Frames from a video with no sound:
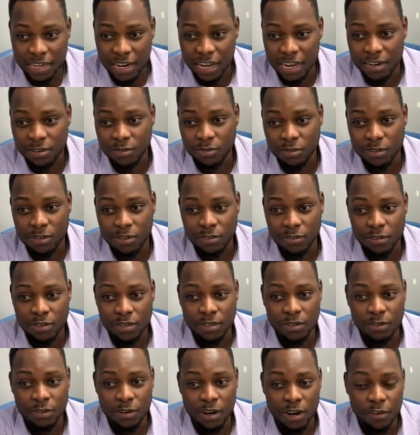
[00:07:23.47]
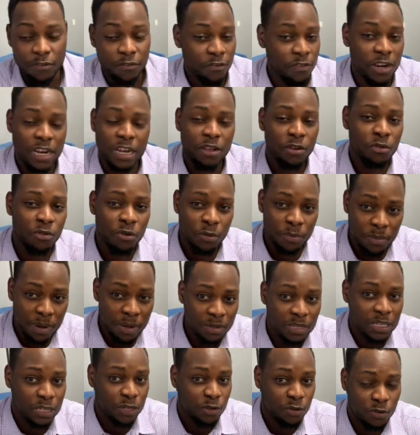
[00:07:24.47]
and we have really groomed
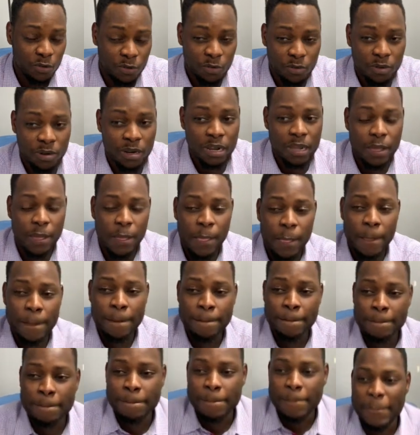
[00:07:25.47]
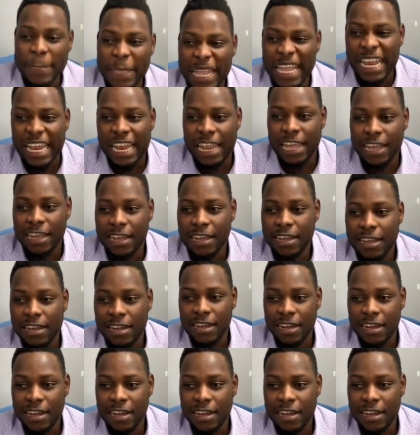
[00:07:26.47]
us into like